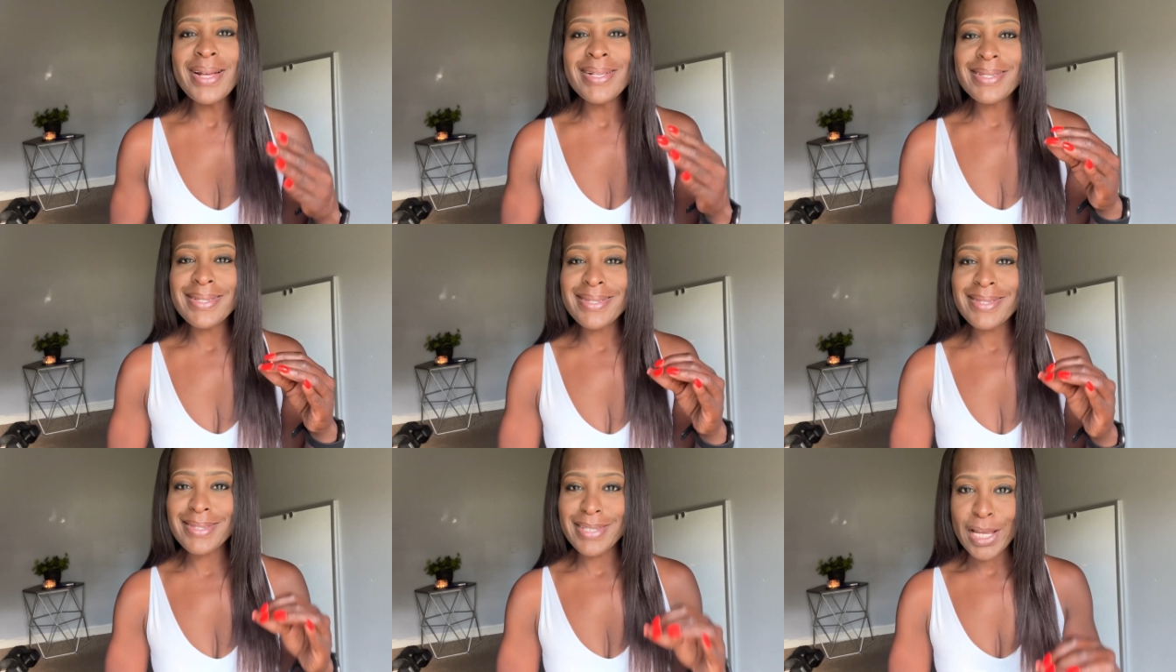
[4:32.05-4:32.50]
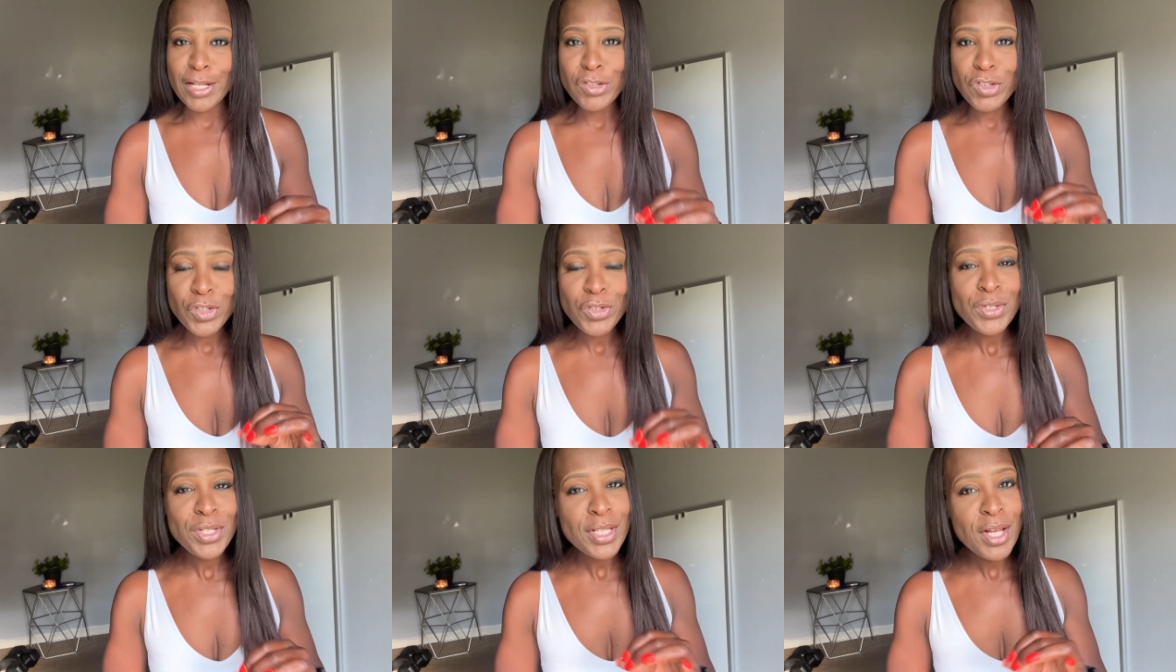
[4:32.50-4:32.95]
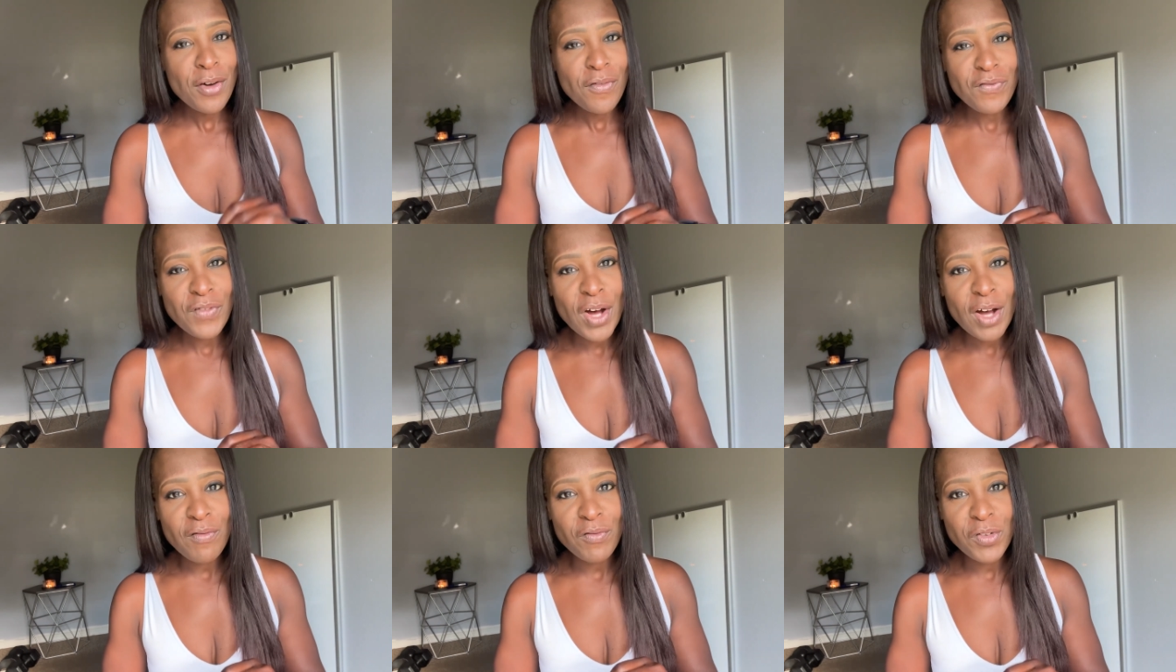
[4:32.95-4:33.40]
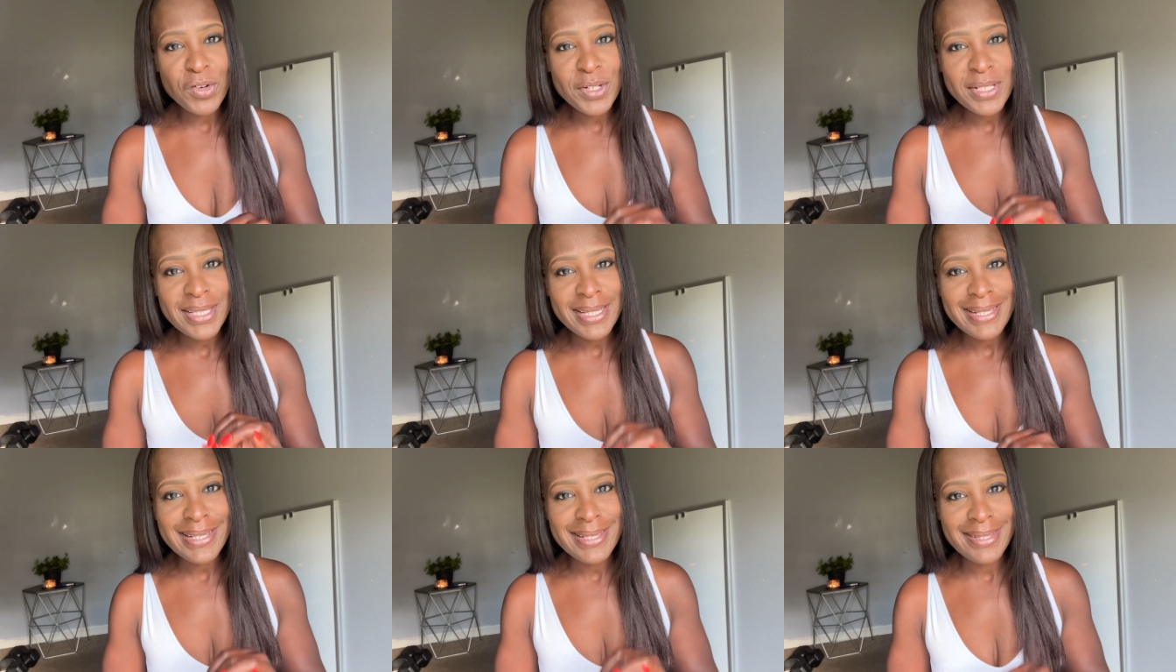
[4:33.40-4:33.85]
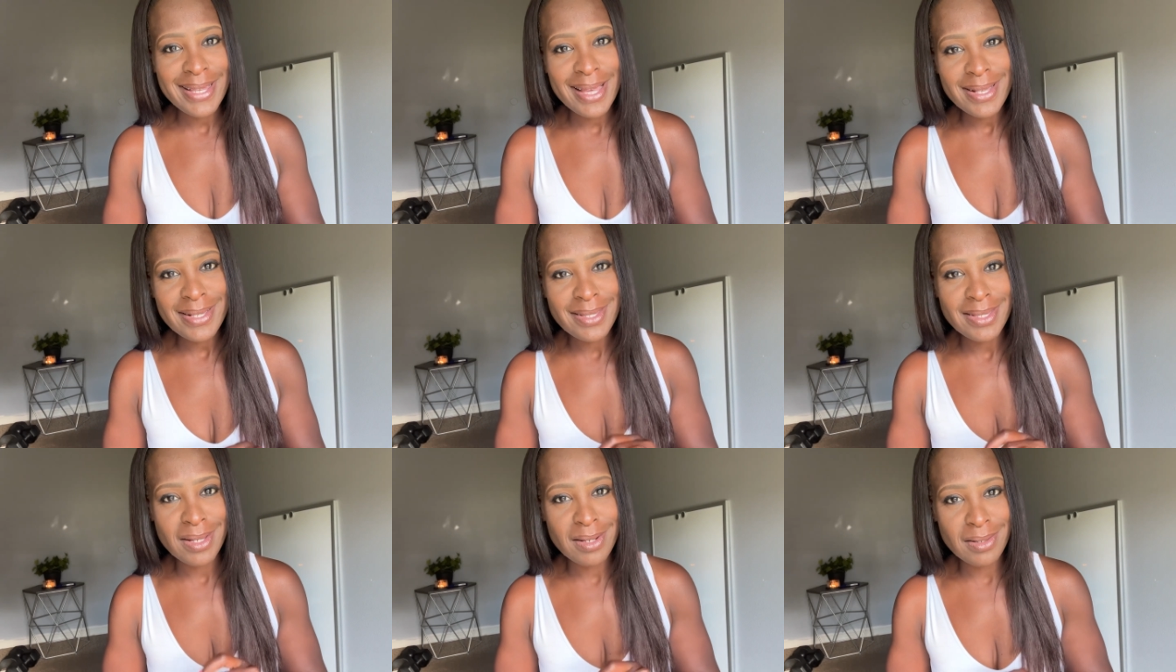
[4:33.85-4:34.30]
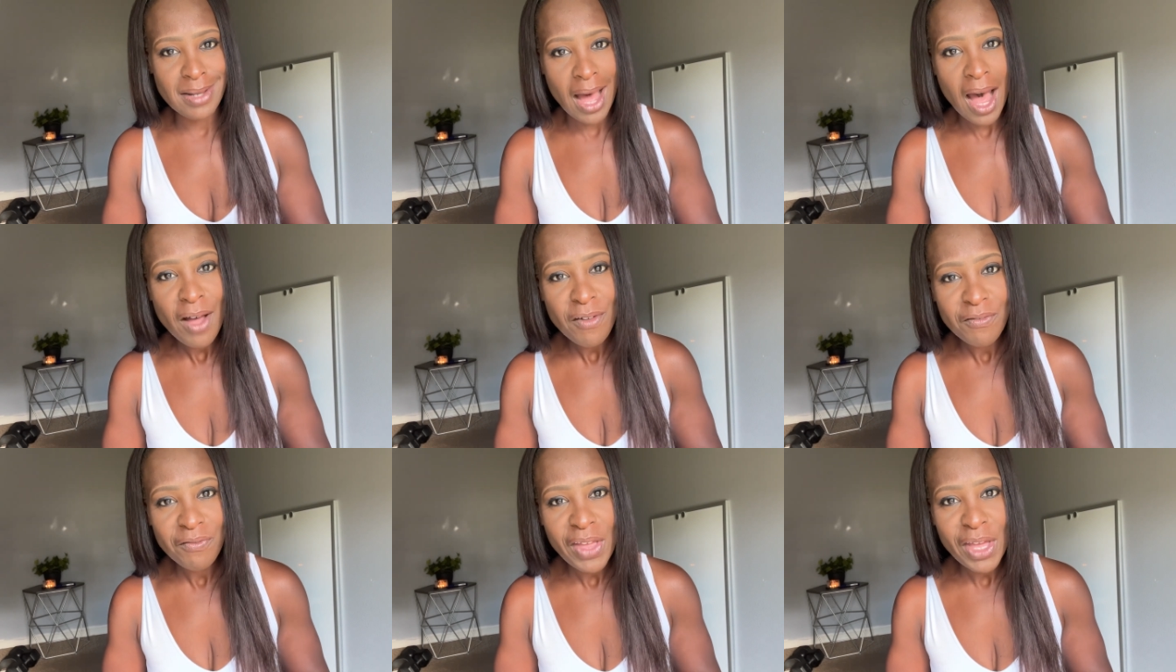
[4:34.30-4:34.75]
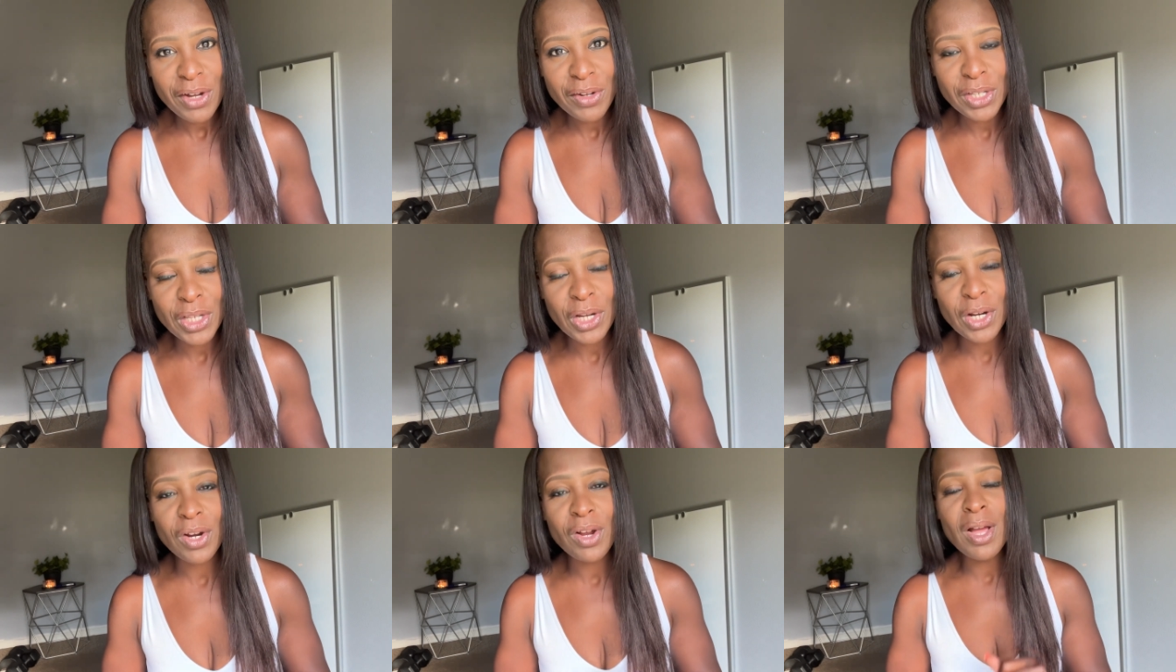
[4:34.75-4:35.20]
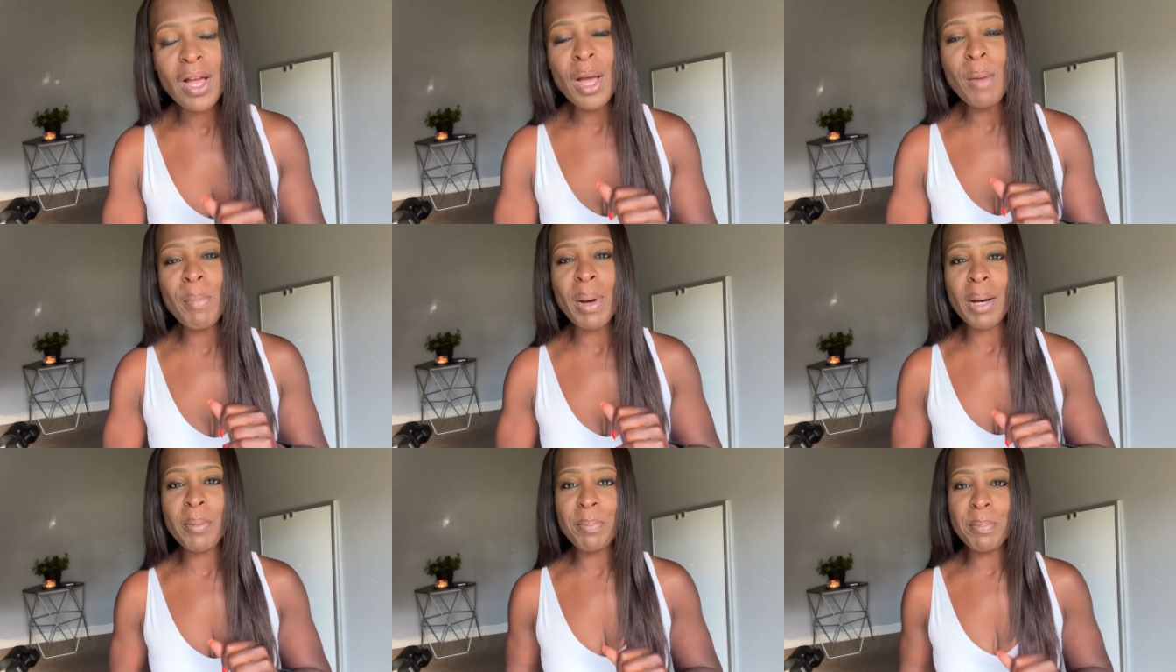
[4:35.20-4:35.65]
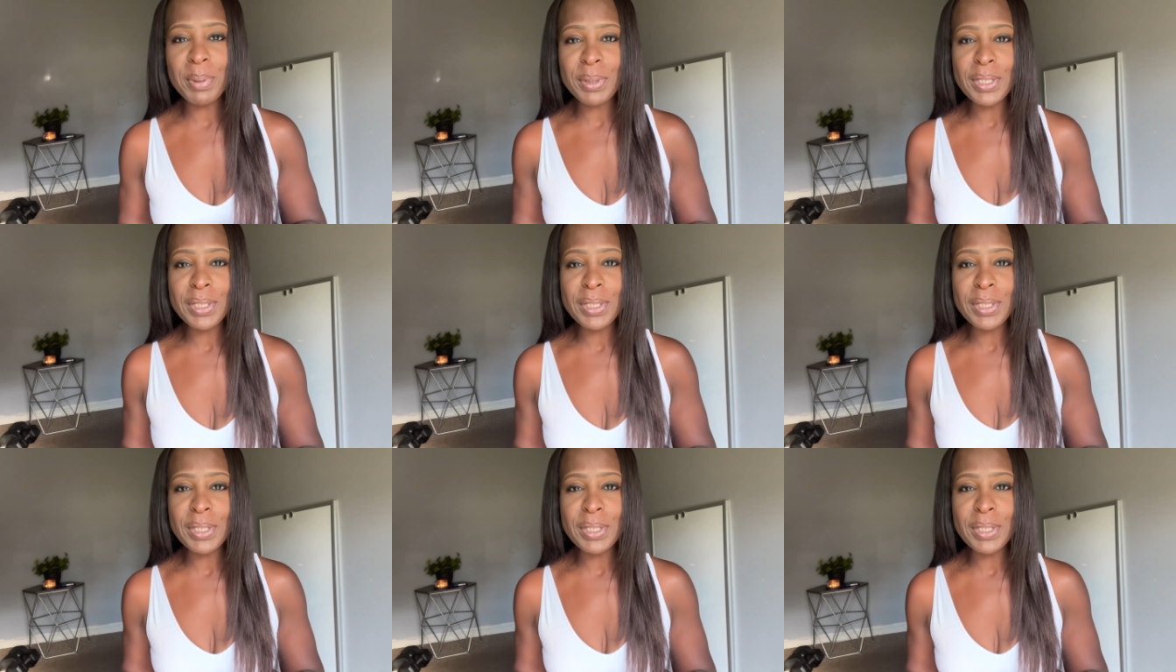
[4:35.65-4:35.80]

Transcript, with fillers: set yourself up for success and not failure by